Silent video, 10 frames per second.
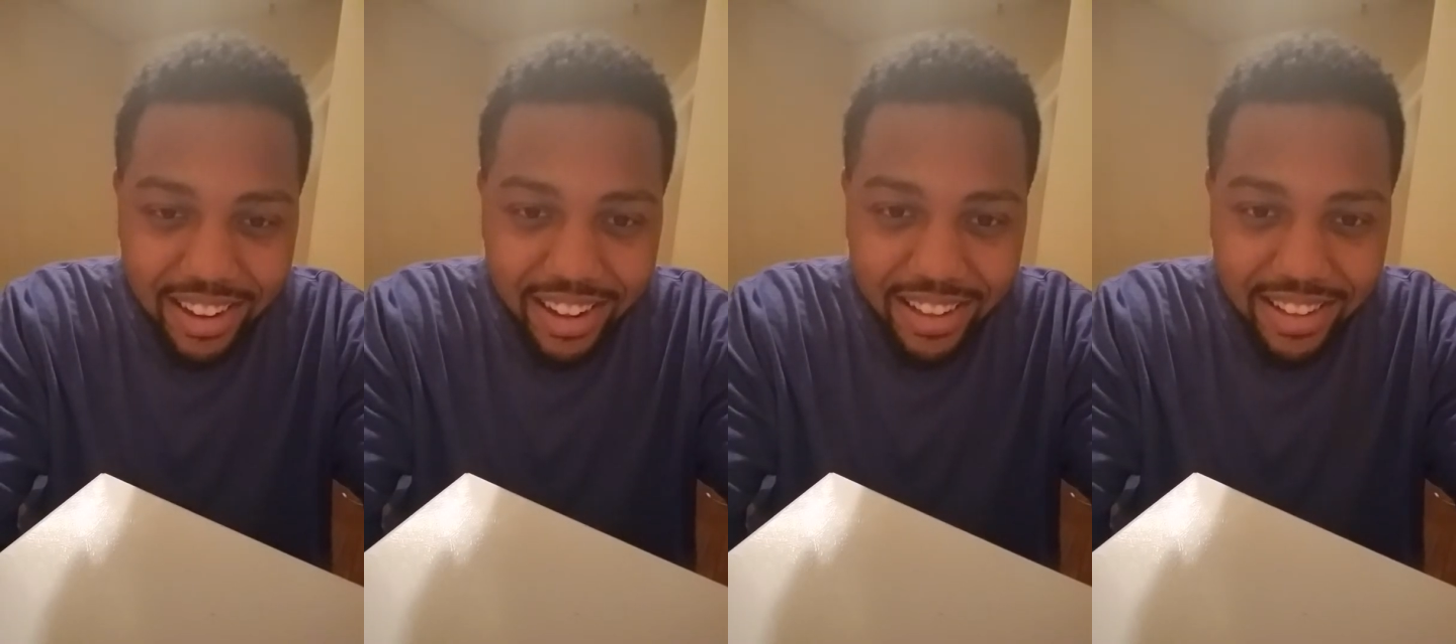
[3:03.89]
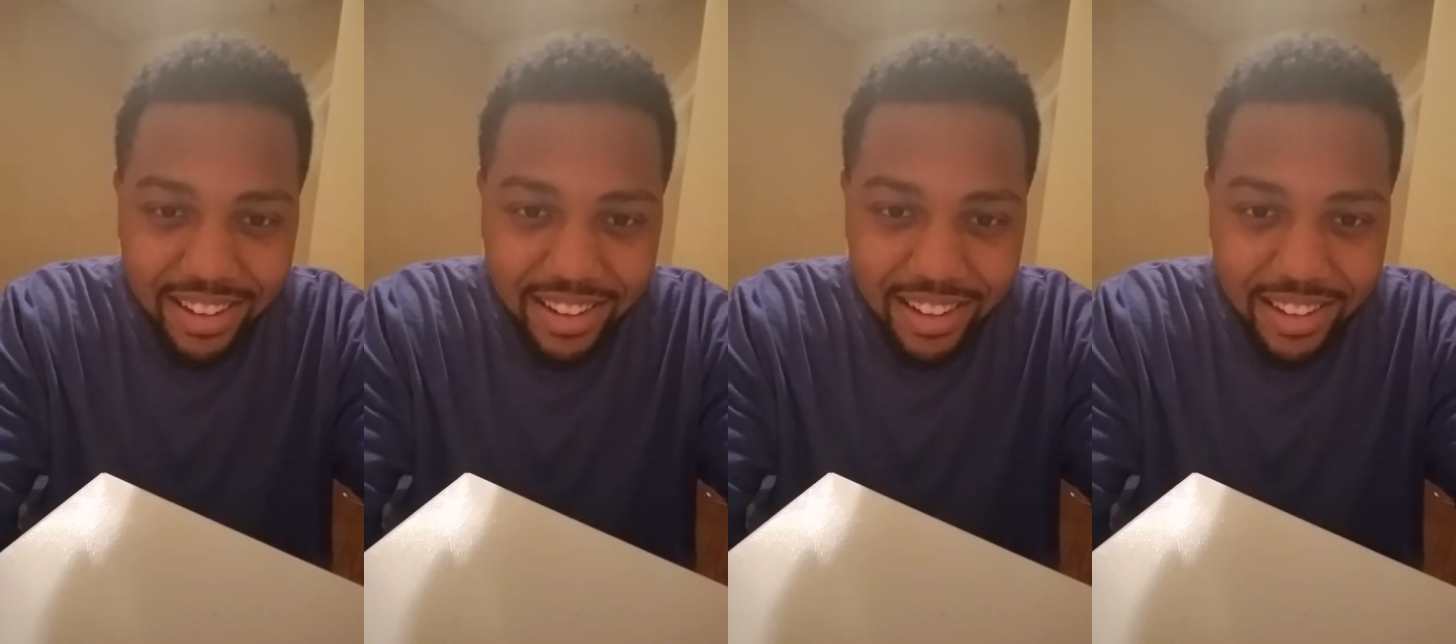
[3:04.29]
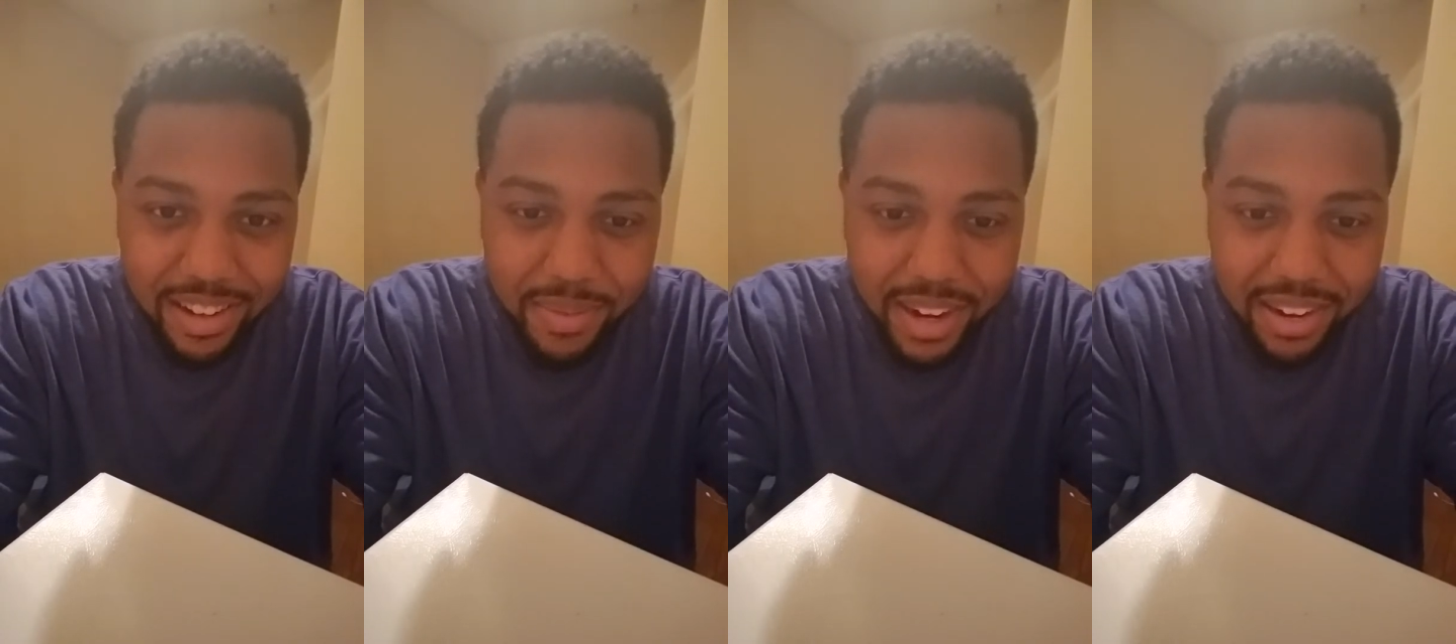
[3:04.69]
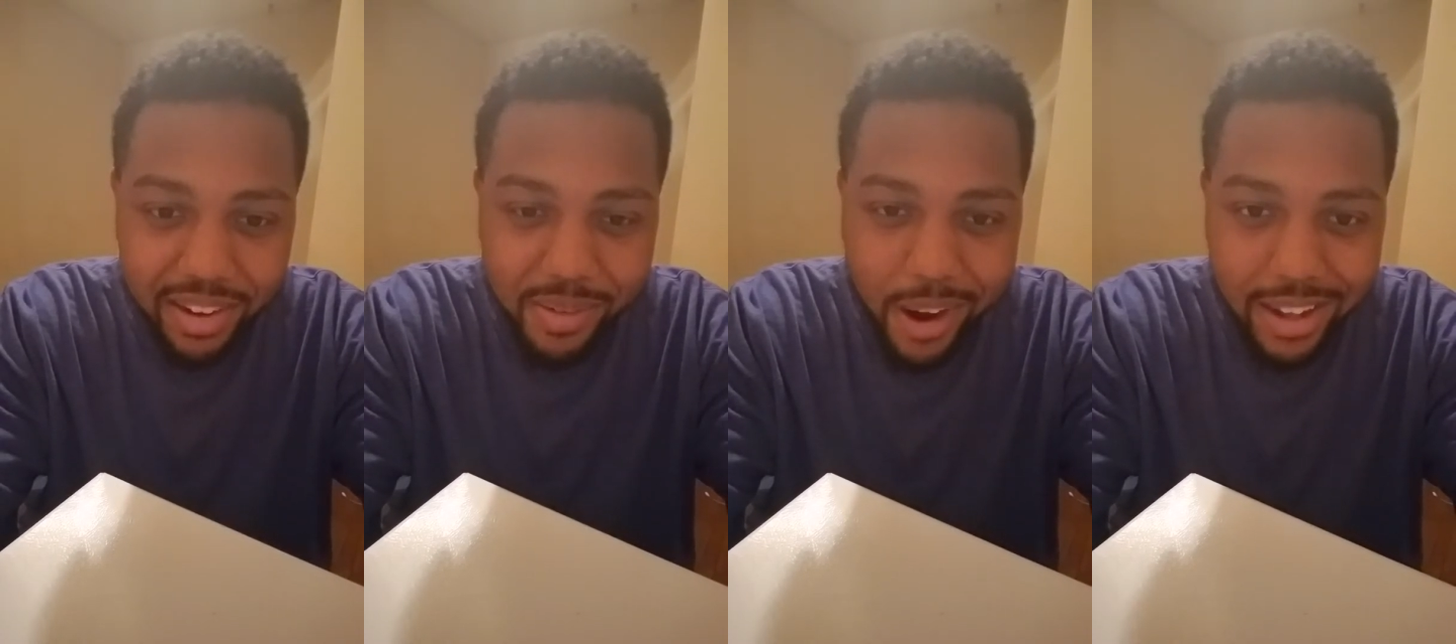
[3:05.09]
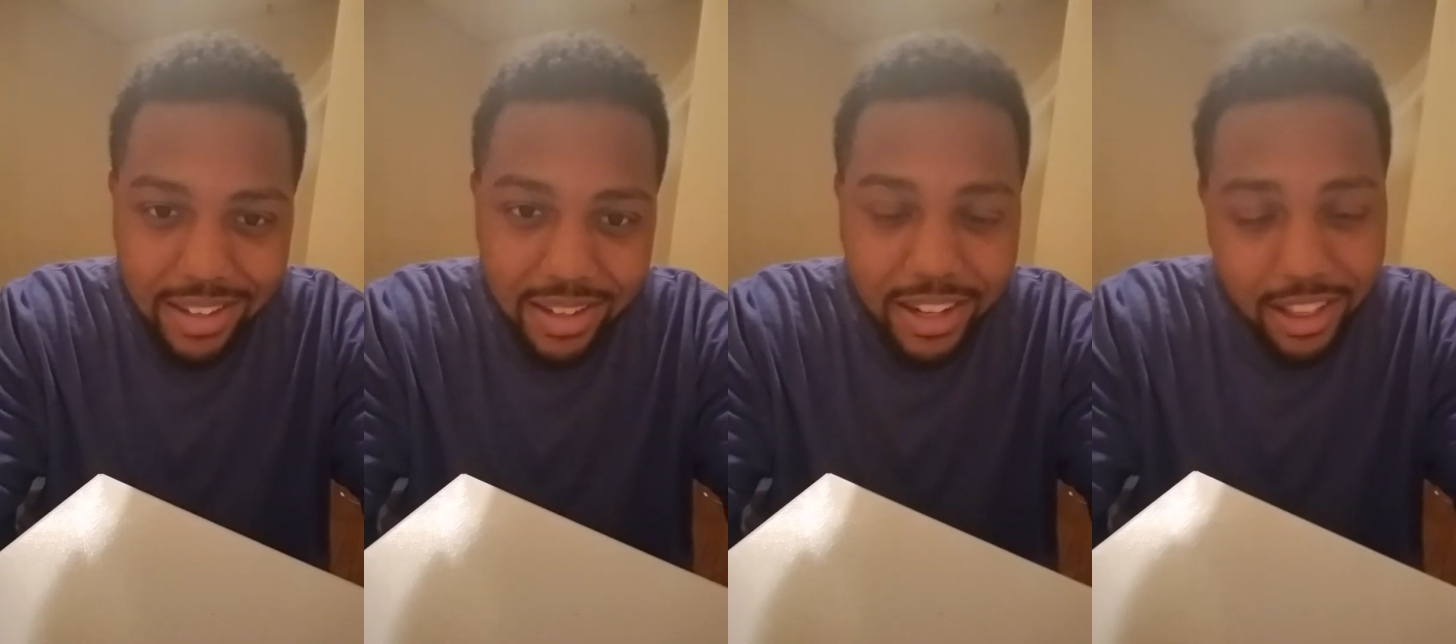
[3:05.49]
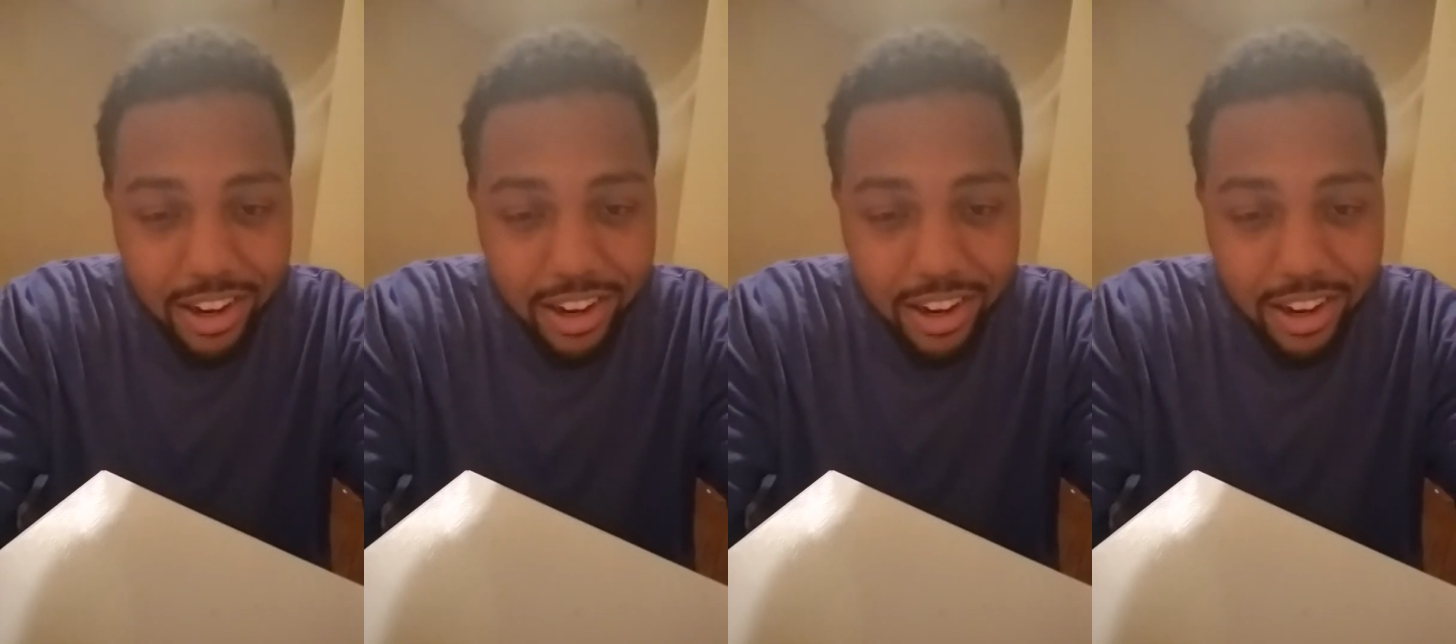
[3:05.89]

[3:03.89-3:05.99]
Is anybody going to watch it?